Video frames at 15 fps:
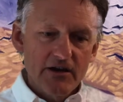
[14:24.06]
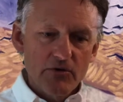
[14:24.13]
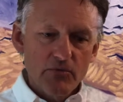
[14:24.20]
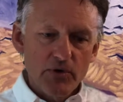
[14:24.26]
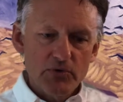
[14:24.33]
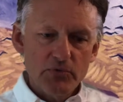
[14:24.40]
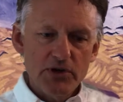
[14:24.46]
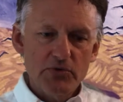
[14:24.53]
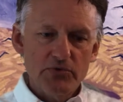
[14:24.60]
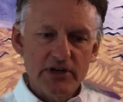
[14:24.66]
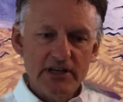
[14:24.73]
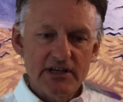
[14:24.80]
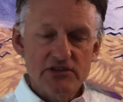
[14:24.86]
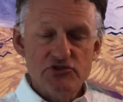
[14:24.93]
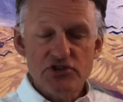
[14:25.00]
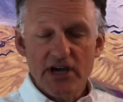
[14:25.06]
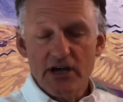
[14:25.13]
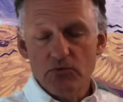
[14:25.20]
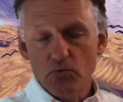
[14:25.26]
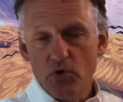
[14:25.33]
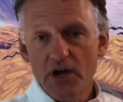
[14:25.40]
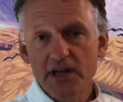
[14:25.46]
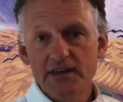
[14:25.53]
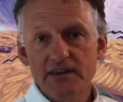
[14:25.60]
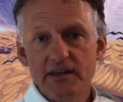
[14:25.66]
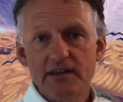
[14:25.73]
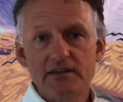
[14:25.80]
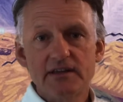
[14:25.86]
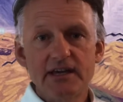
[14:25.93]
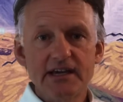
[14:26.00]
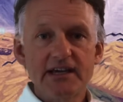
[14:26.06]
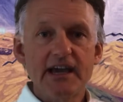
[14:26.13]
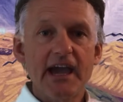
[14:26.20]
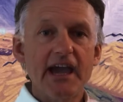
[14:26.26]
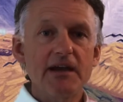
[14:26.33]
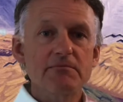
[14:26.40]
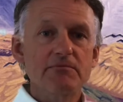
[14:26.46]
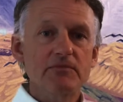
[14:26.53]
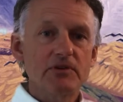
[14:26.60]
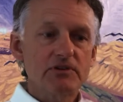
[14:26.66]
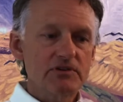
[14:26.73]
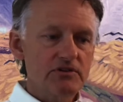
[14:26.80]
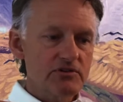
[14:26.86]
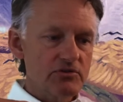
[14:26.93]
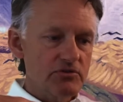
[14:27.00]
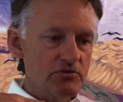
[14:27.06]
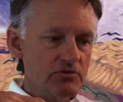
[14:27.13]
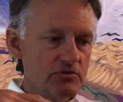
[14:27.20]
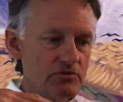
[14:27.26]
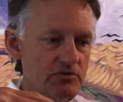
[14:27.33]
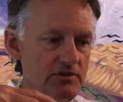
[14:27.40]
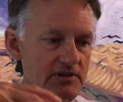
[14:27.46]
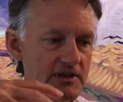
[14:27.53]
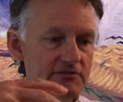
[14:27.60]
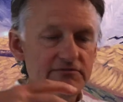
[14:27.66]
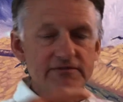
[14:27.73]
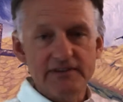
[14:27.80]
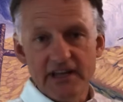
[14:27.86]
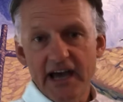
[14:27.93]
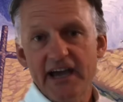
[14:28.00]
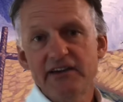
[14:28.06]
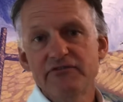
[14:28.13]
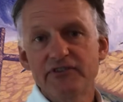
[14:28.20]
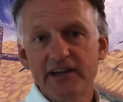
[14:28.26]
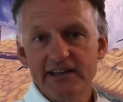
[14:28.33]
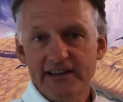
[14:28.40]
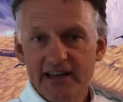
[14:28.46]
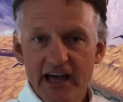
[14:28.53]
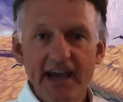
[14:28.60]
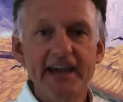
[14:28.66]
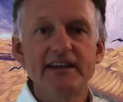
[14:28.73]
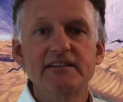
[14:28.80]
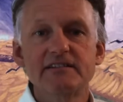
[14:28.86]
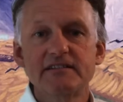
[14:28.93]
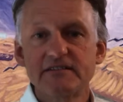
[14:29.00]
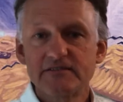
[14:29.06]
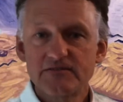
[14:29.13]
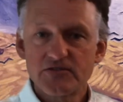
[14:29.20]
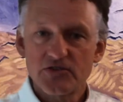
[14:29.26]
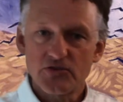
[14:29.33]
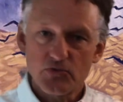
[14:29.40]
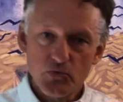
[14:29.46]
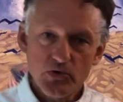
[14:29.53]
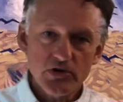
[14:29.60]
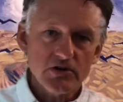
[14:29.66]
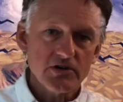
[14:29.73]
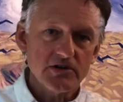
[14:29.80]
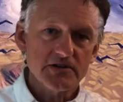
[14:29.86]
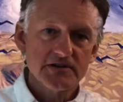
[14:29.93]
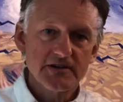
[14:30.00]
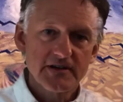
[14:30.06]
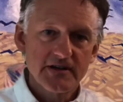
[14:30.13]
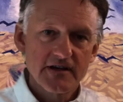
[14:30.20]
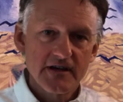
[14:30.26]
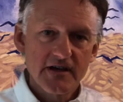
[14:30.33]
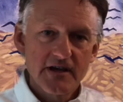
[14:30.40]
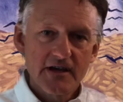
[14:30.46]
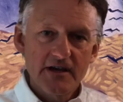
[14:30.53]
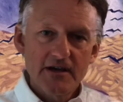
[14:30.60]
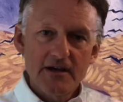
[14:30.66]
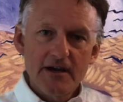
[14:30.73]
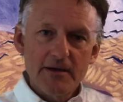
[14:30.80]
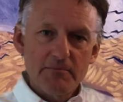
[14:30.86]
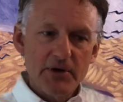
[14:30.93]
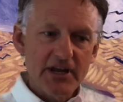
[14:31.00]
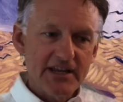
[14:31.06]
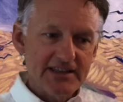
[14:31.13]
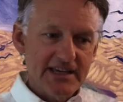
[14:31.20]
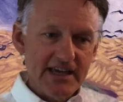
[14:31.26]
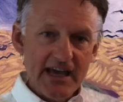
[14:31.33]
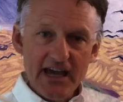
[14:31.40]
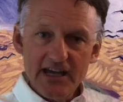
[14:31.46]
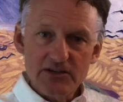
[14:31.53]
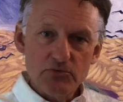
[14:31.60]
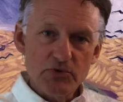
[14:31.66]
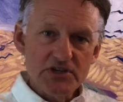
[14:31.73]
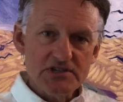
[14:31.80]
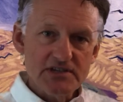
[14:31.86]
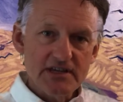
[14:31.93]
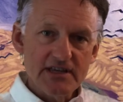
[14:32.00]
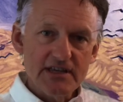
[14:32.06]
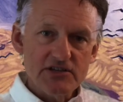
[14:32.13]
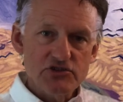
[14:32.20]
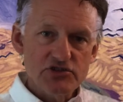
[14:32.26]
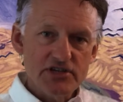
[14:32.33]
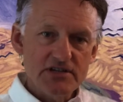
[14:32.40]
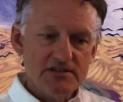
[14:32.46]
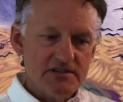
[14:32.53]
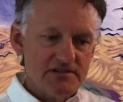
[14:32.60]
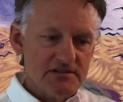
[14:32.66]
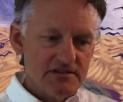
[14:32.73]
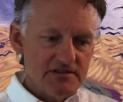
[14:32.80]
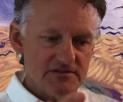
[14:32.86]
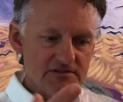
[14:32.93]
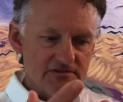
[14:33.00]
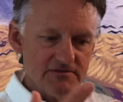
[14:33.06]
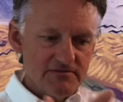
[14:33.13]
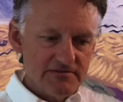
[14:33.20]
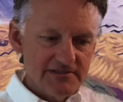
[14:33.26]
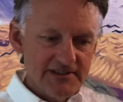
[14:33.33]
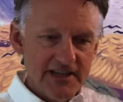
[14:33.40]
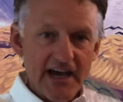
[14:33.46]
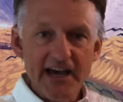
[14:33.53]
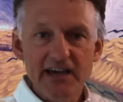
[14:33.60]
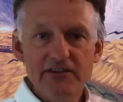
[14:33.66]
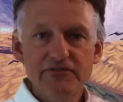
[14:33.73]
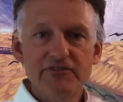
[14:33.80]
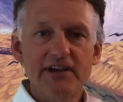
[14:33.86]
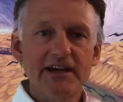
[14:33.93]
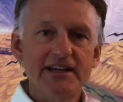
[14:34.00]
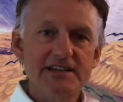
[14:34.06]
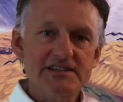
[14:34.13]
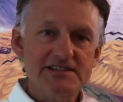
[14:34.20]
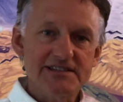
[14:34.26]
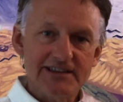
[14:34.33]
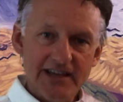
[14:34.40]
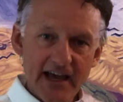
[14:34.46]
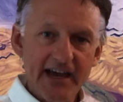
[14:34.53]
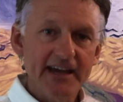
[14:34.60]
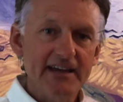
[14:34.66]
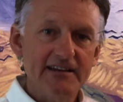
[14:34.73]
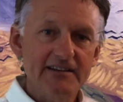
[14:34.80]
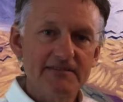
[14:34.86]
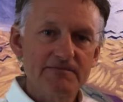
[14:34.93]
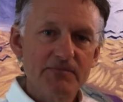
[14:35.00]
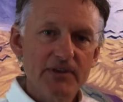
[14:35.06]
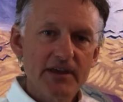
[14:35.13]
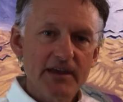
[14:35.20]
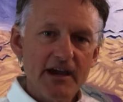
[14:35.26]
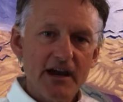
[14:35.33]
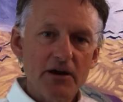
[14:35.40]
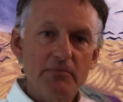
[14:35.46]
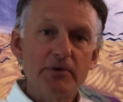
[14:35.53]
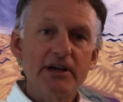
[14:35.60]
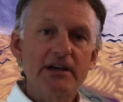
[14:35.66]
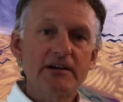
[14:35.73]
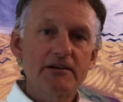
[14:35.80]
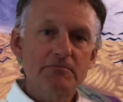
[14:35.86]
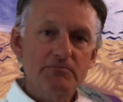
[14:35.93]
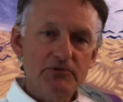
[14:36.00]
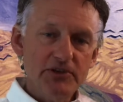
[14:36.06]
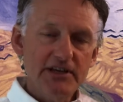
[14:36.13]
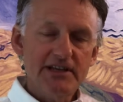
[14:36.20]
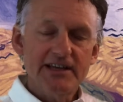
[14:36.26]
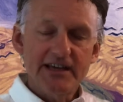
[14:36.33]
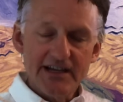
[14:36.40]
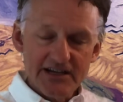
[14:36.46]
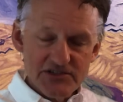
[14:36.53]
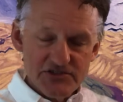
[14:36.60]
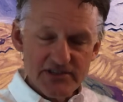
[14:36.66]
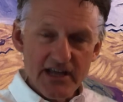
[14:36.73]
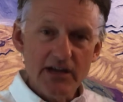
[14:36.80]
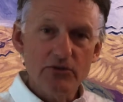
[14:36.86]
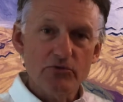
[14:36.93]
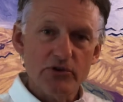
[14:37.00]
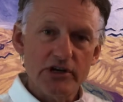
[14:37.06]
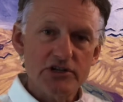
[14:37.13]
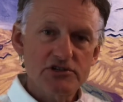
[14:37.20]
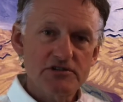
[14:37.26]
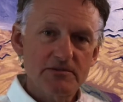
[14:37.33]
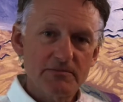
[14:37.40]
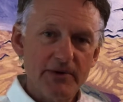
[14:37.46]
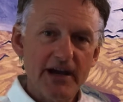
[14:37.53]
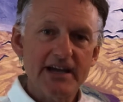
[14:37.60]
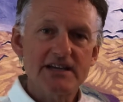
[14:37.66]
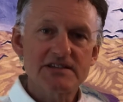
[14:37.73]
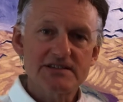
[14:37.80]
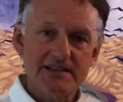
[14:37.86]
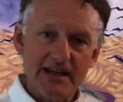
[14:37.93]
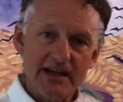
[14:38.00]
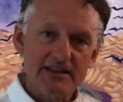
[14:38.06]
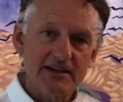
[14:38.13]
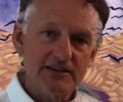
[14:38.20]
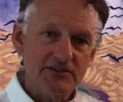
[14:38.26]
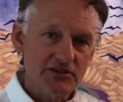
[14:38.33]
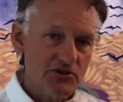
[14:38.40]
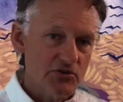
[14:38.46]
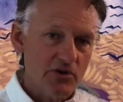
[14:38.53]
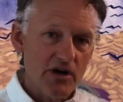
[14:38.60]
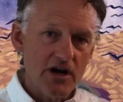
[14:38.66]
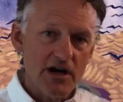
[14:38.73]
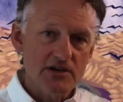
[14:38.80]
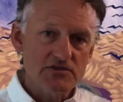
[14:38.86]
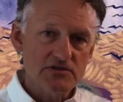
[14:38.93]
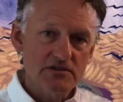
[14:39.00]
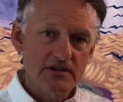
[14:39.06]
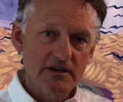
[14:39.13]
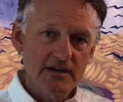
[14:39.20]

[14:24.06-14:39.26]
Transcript: When we read in John 1 that he came to give life and light to the world, but at the end we see that Jesus' life and his light are being completely extinguished by his death on the cross.